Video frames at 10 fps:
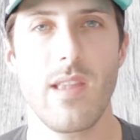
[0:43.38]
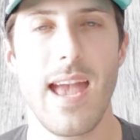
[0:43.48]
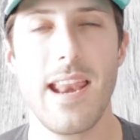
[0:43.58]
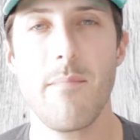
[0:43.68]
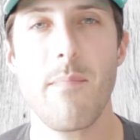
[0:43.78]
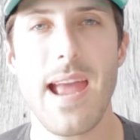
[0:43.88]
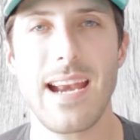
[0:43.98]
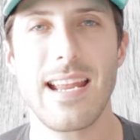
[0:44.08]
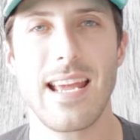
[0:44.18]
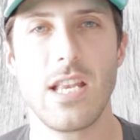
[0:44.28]
and it
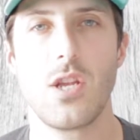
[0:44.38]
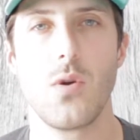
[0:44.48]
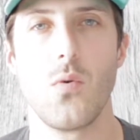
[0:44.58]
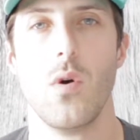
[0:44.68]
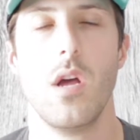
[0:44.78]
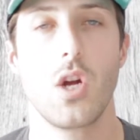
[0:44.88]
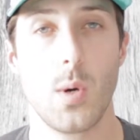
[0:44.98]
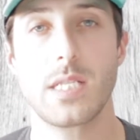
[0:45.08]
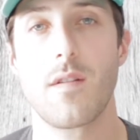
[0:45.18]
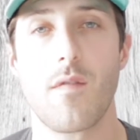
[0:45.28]
made it into,
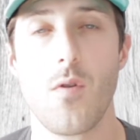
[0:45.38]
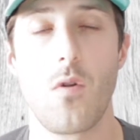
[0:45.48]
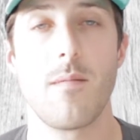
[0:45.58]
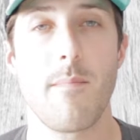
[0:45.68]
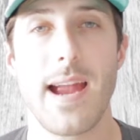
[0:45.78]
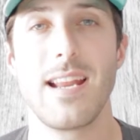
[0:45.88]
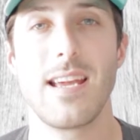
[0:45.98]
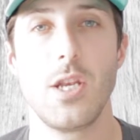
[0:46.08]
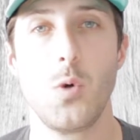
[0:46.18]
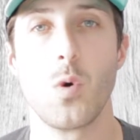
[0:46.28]
Christopher Nolan made it
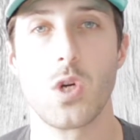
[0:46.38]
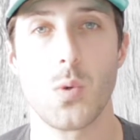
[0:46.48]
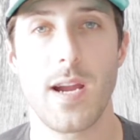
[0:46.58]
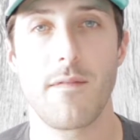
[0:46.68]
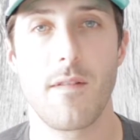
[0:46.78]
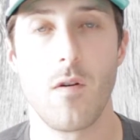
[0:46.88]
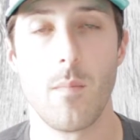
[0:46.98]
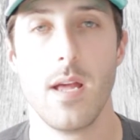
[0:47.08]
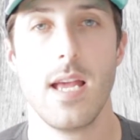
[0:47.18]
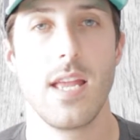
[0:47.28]
into a great
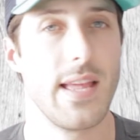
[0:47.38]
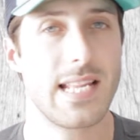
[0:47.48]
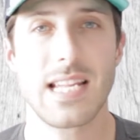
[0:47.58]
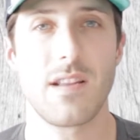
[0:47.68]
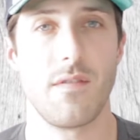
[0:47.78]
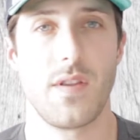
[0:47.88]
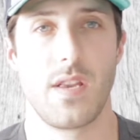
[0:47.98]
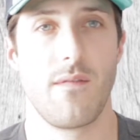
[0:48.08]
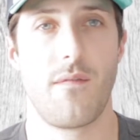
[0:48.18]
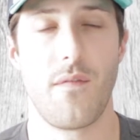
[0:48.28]
film. This isn't
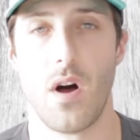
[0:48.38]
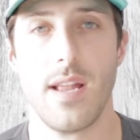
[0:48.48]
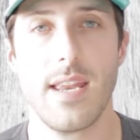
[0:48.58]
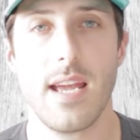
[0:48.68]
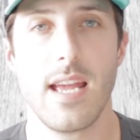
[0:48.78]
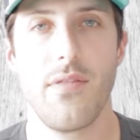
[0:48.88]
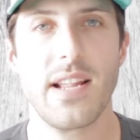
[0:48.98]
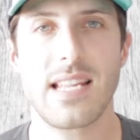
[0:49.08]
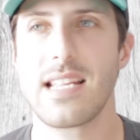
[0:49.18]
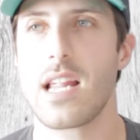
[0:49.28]
fun.
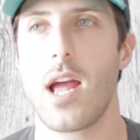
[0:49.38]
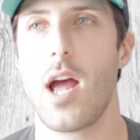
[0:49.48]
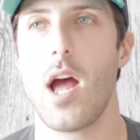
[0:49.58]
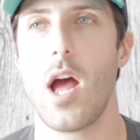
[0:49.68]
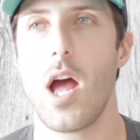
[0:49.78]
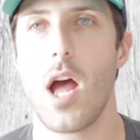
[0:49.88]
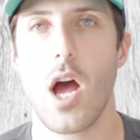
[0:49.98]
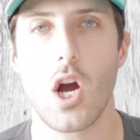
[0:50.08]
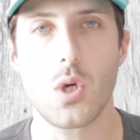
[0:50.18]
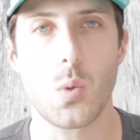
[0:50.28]
This is
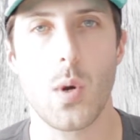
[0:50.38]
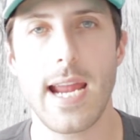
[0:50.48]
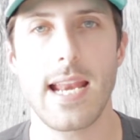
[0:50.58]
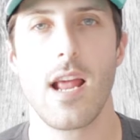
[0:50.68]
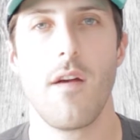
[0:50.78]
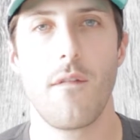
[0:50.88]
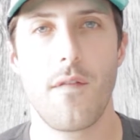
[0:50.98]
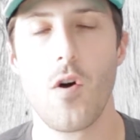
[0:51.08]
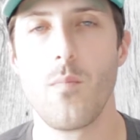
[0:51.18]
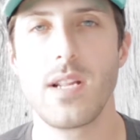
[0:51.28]
a great
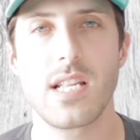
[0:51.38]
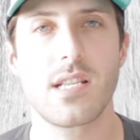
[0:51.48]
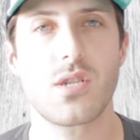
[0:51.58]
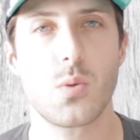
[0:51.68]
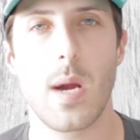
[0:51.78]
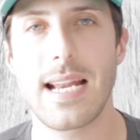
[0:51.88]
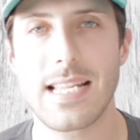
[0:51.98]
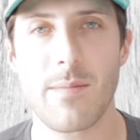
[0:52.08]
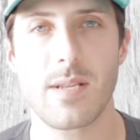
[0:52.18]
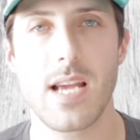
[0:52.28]
film. This is great
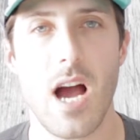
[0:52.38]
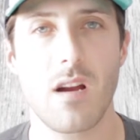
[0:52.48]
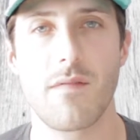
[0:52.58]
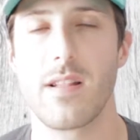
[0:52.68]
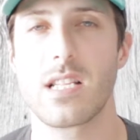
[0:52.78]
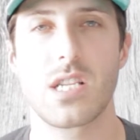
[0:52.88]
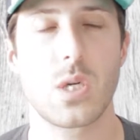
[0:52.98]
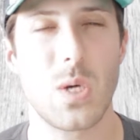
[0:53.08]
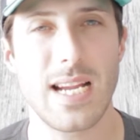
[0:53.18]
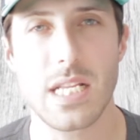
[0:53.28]
cinematography. This is a
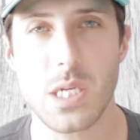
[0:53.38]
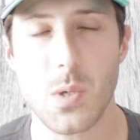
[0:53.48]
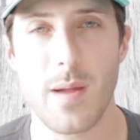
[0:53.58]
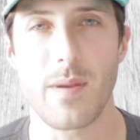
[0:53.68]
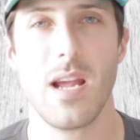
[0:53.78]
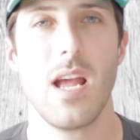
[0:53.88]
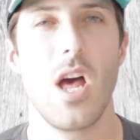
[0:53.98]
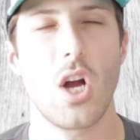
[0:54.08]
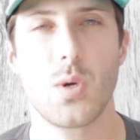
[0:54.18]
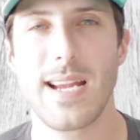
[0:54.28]
great script,
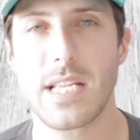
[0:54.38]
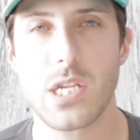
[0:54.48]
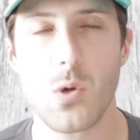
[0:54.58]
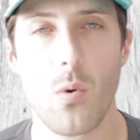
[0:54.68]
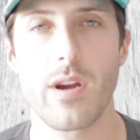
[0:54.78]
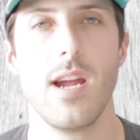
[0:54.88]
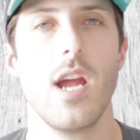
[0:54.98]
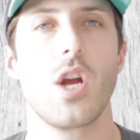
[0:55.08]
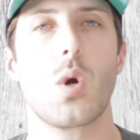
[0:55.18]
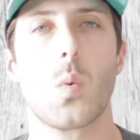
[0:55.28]
a great story,
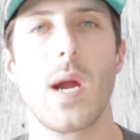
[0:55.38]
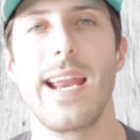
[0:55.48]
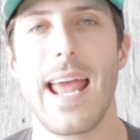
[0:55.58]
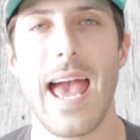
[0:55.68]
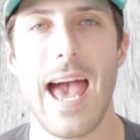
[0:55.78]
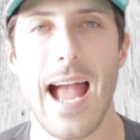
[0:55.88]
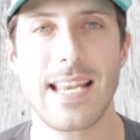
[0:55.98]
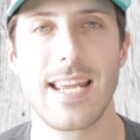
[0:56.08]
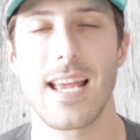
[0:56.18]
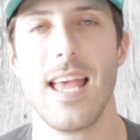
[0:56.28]
great
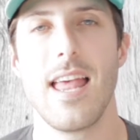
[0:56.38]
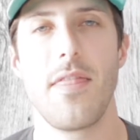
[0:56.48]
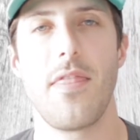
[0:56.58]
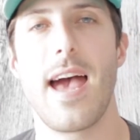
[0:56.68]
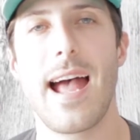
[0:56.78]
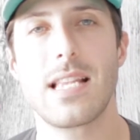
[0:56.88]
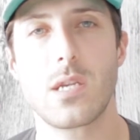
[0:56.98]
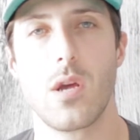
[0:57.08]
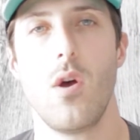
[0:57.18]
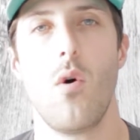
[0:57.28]
acting.
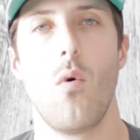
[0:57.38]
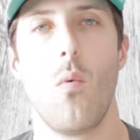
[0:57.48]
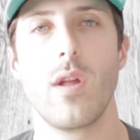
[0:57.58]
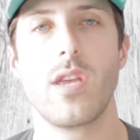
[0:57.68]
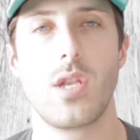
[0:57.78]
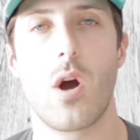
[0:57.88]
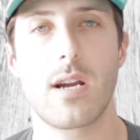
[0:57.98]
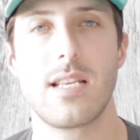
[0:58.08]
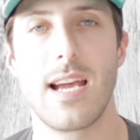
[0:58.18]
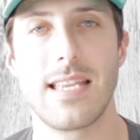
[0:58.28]
That's what The
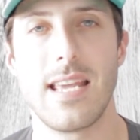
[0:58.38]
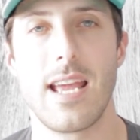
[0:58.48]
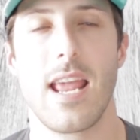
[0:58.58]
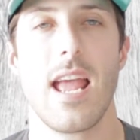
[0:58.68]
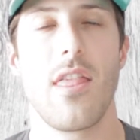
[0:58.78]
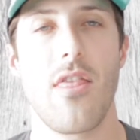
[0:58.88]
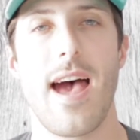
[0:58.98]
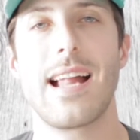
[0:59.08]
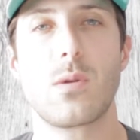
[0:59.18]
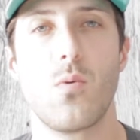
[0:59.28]
Dark Knight did.
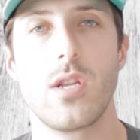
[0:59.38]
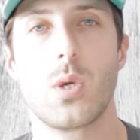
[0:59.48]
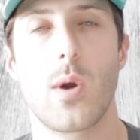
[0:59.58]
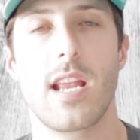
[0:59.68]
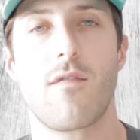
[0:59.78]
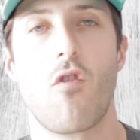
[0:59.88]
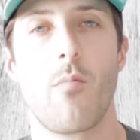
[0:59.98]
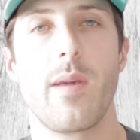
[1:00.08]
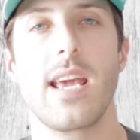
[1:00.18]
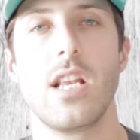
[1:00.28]
That's what
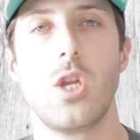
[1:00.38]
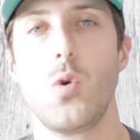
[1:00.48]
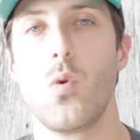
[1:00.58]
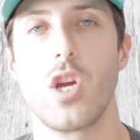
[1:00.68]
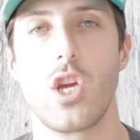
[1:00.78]
transformed me into a